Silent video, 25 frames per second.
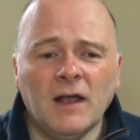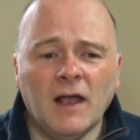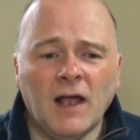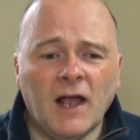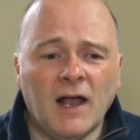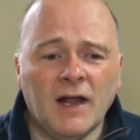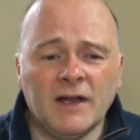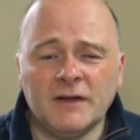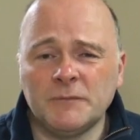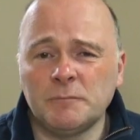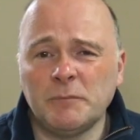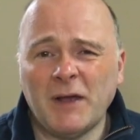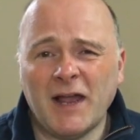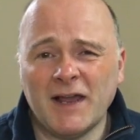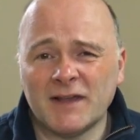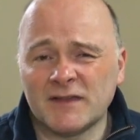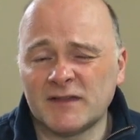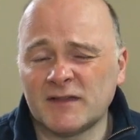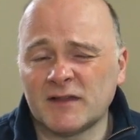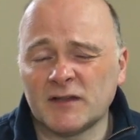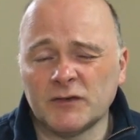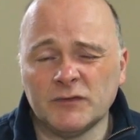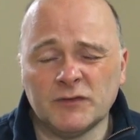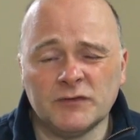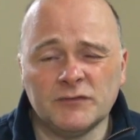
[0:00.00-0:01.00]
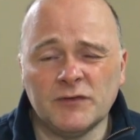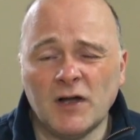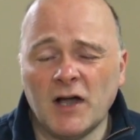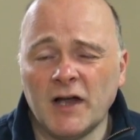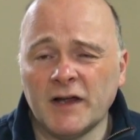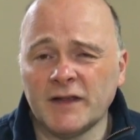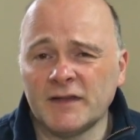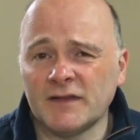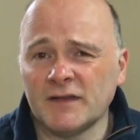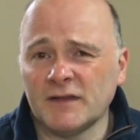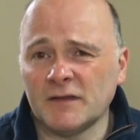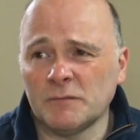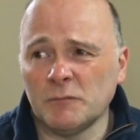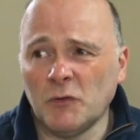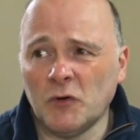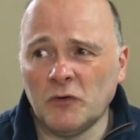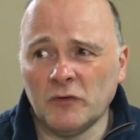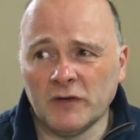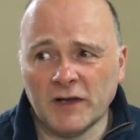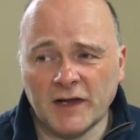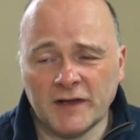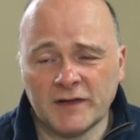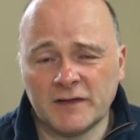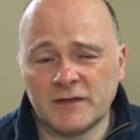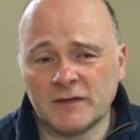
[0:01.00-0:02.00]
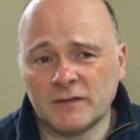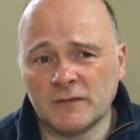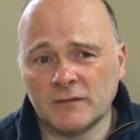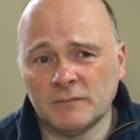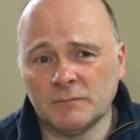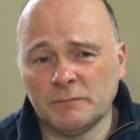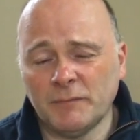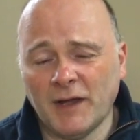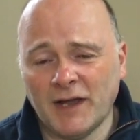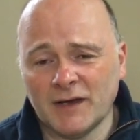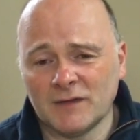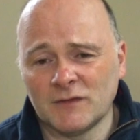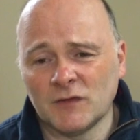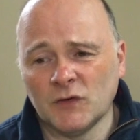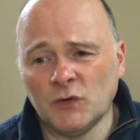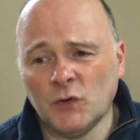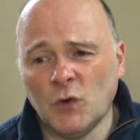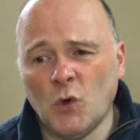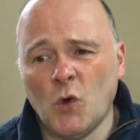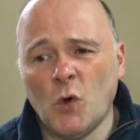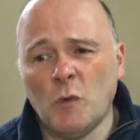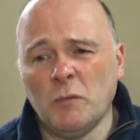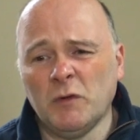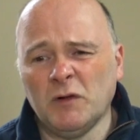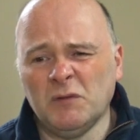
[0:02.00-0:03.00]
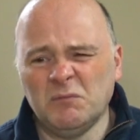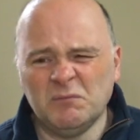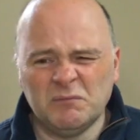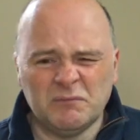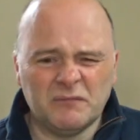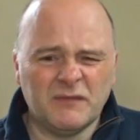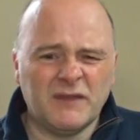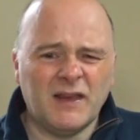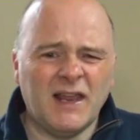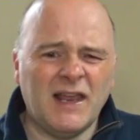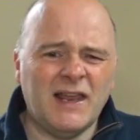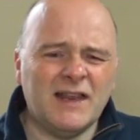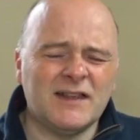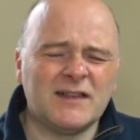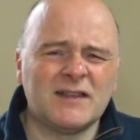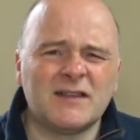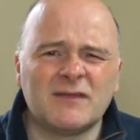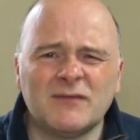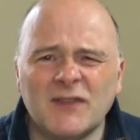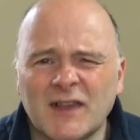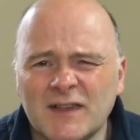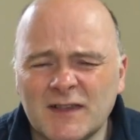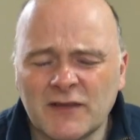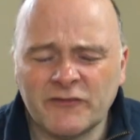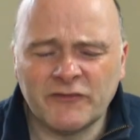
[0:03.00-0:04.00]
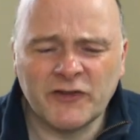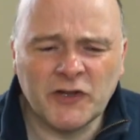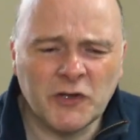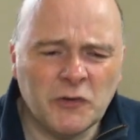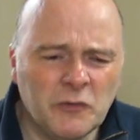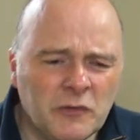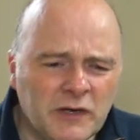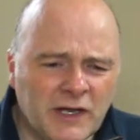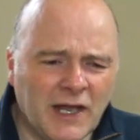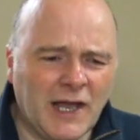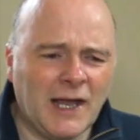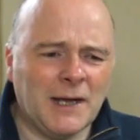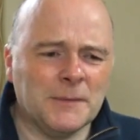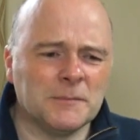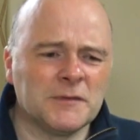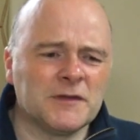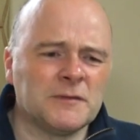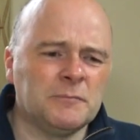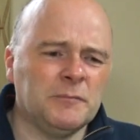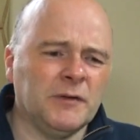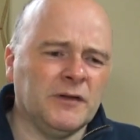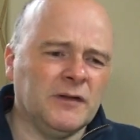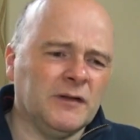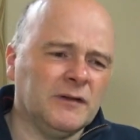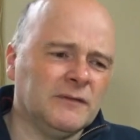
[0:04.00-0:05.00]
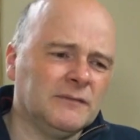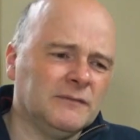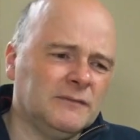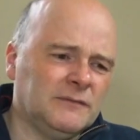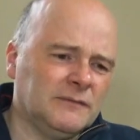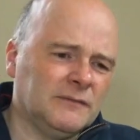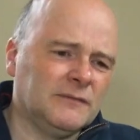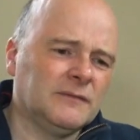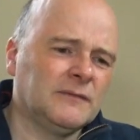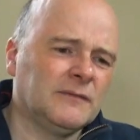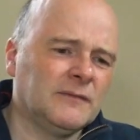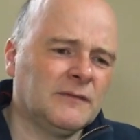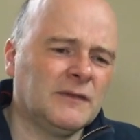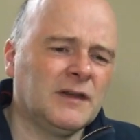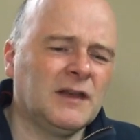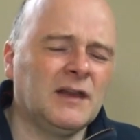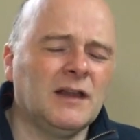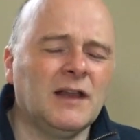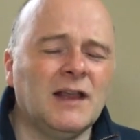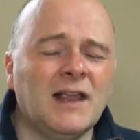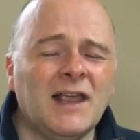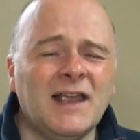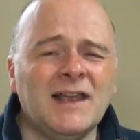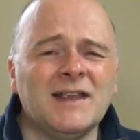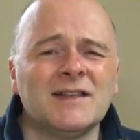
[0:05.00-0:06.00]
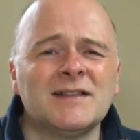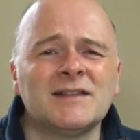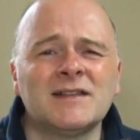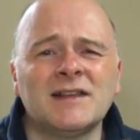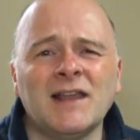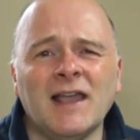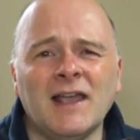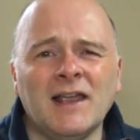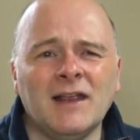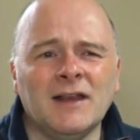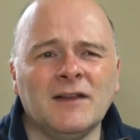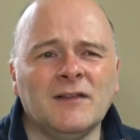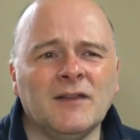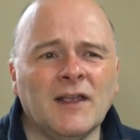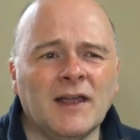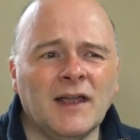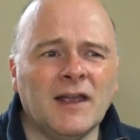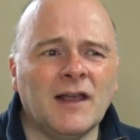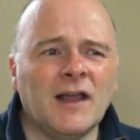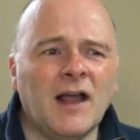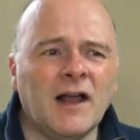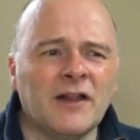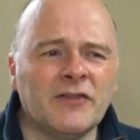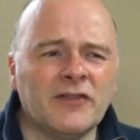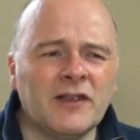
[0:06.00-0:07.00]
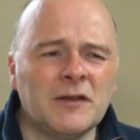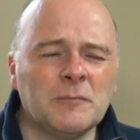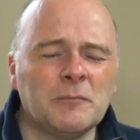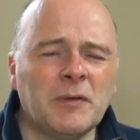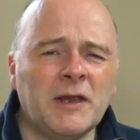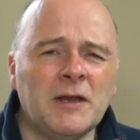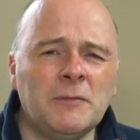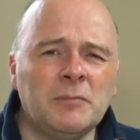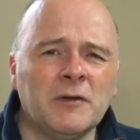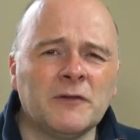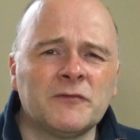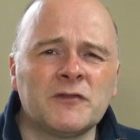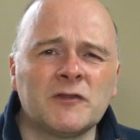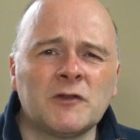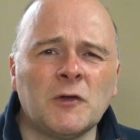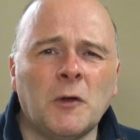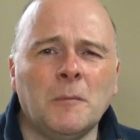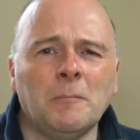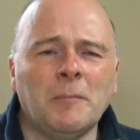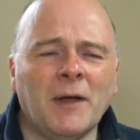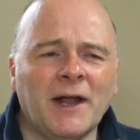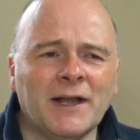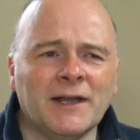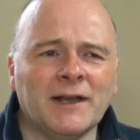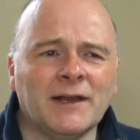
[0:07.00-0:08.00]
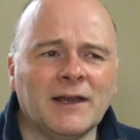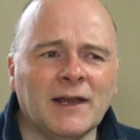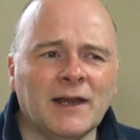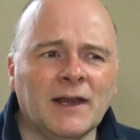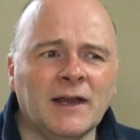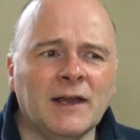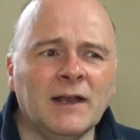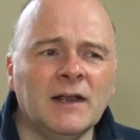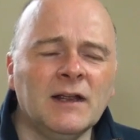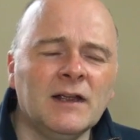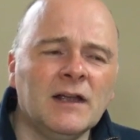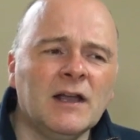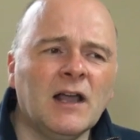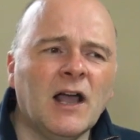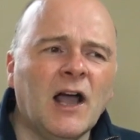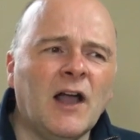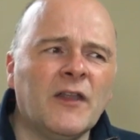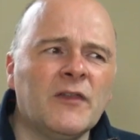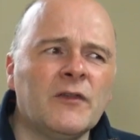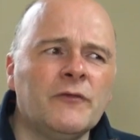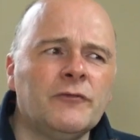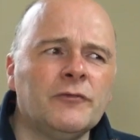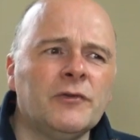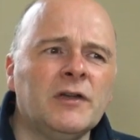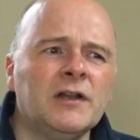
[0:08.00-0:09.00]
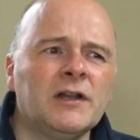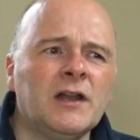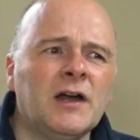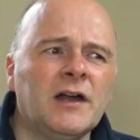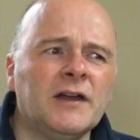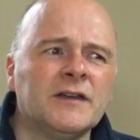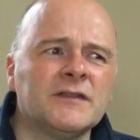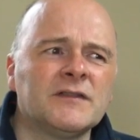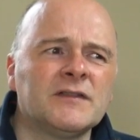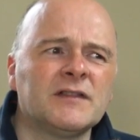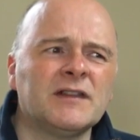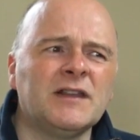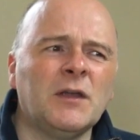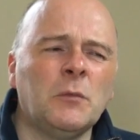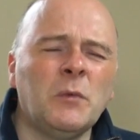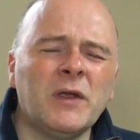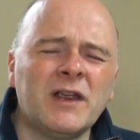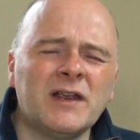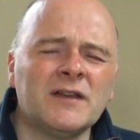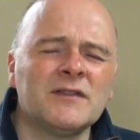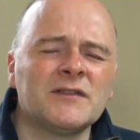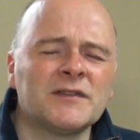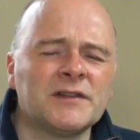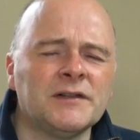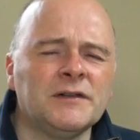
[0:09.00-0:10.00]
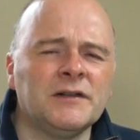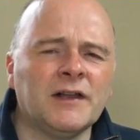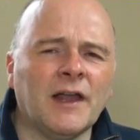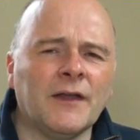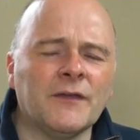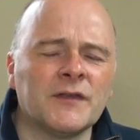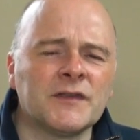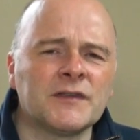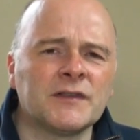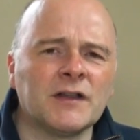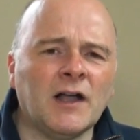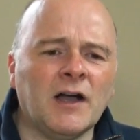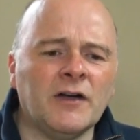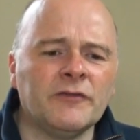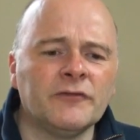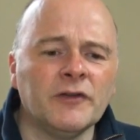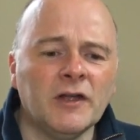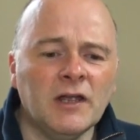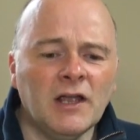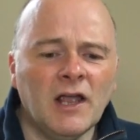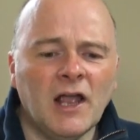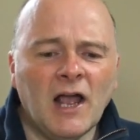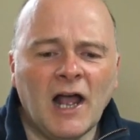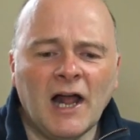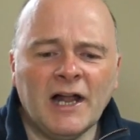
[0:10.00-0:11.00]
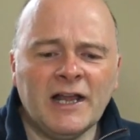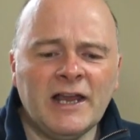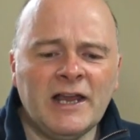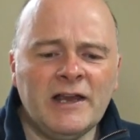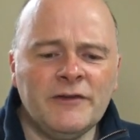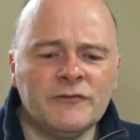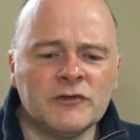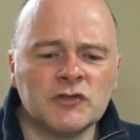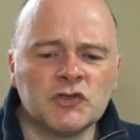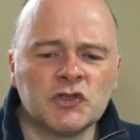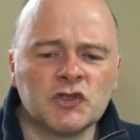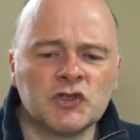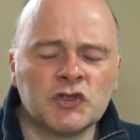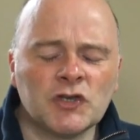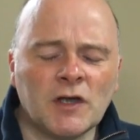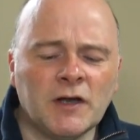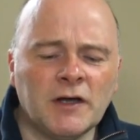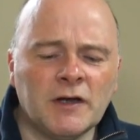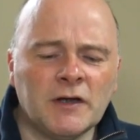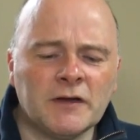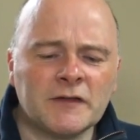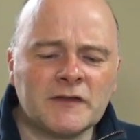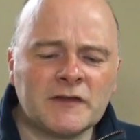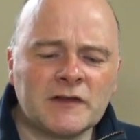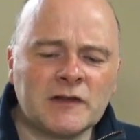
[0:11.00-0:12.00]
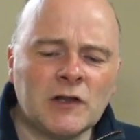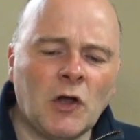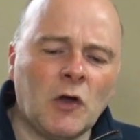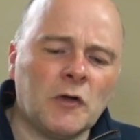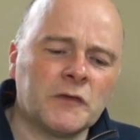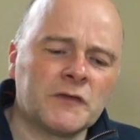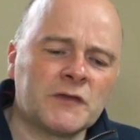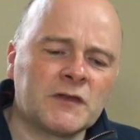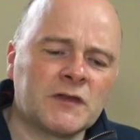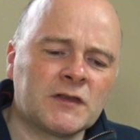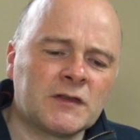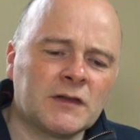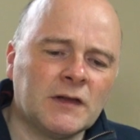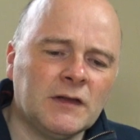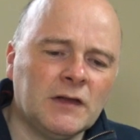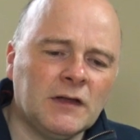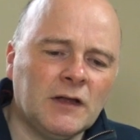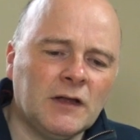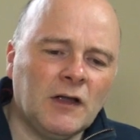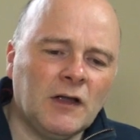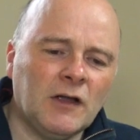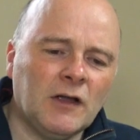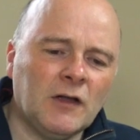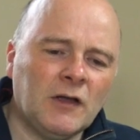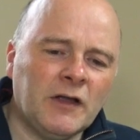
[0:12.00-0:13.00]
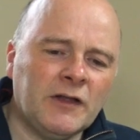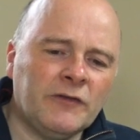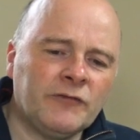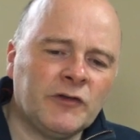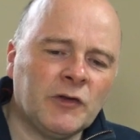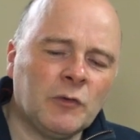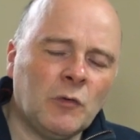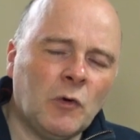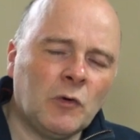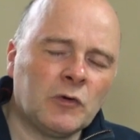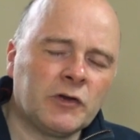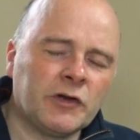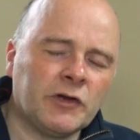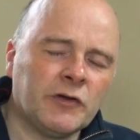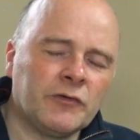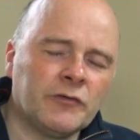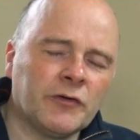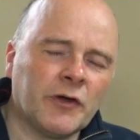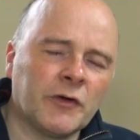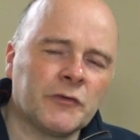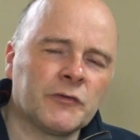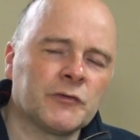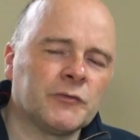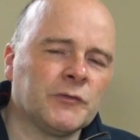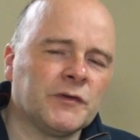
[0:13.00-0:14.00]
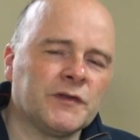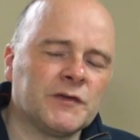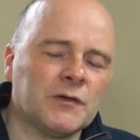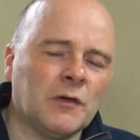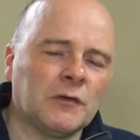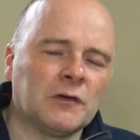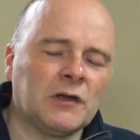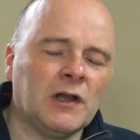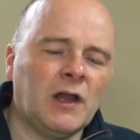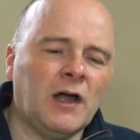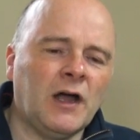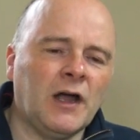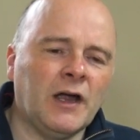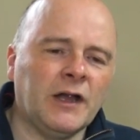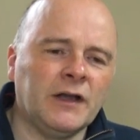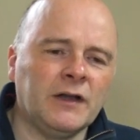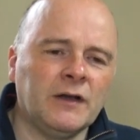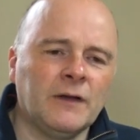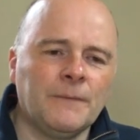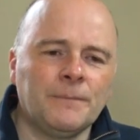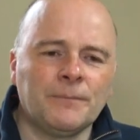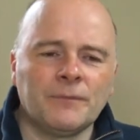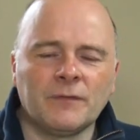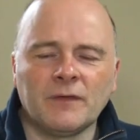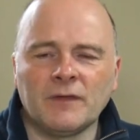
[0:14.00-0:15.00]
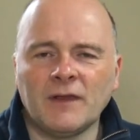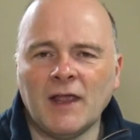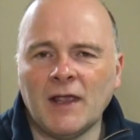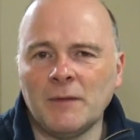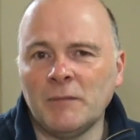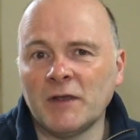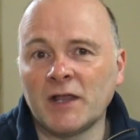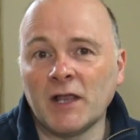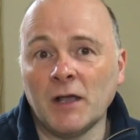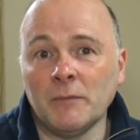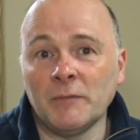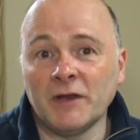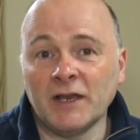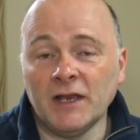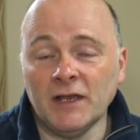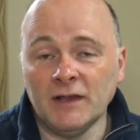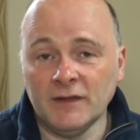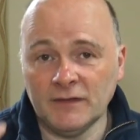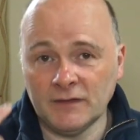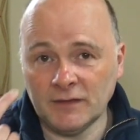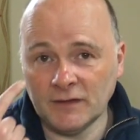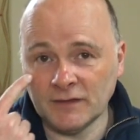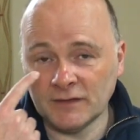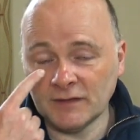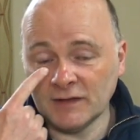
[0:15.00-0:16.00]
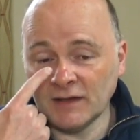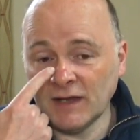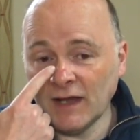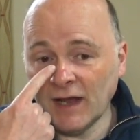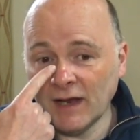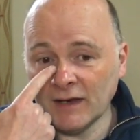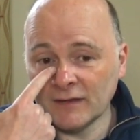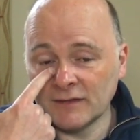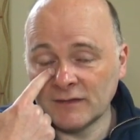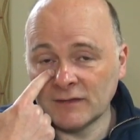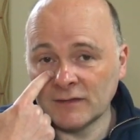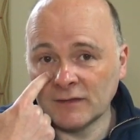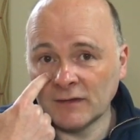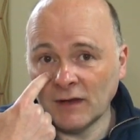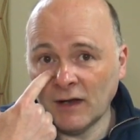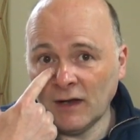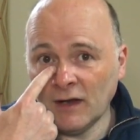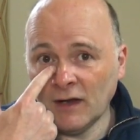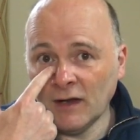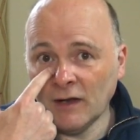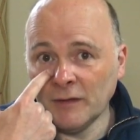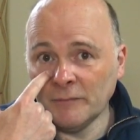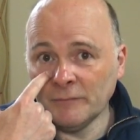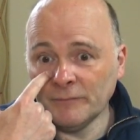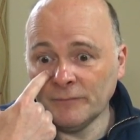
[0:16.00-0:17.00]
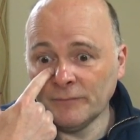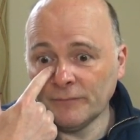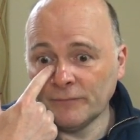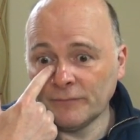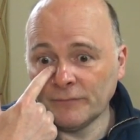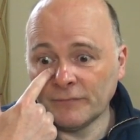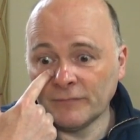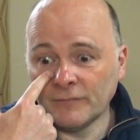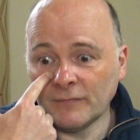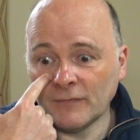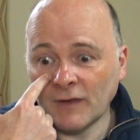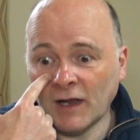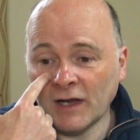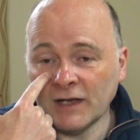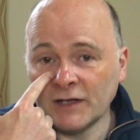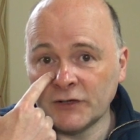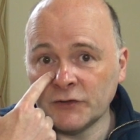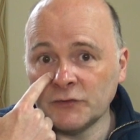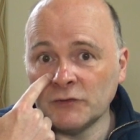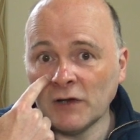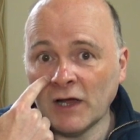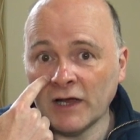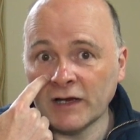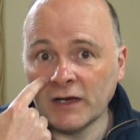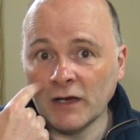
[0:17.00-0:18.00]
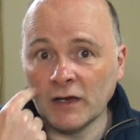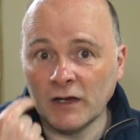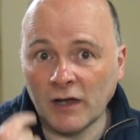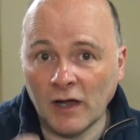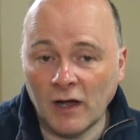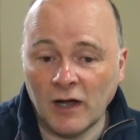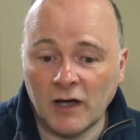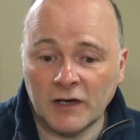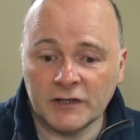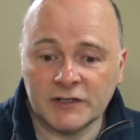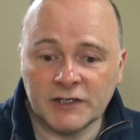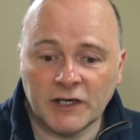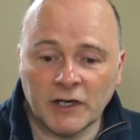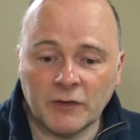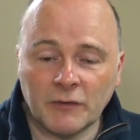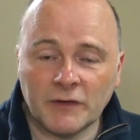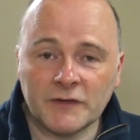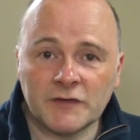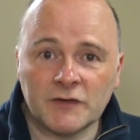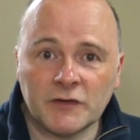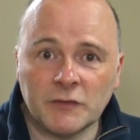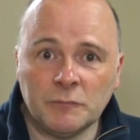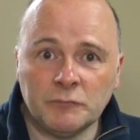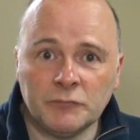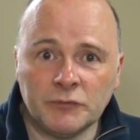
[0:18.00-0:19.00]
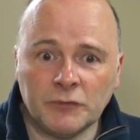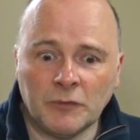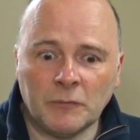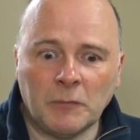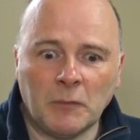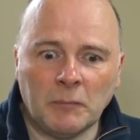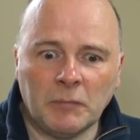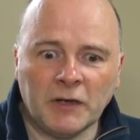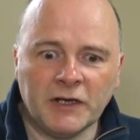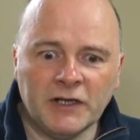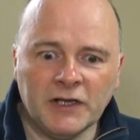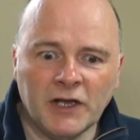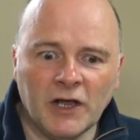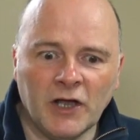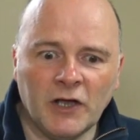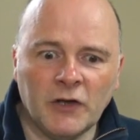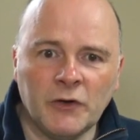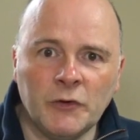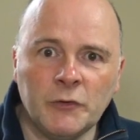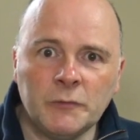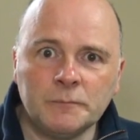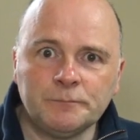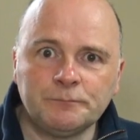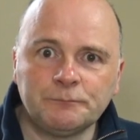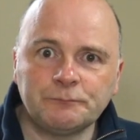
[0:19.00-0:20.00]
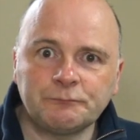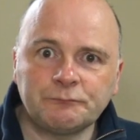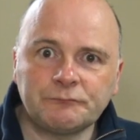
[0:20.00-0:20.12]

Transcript: and pasta and rice is more or less back to normal. There's a few gaps, but it's getting there. I think people have stopped panicking and they've realised we can still get the stuff. And even slots, if you order your groceries online, they're becoming easier to get. I do like Ocado, as you probably know,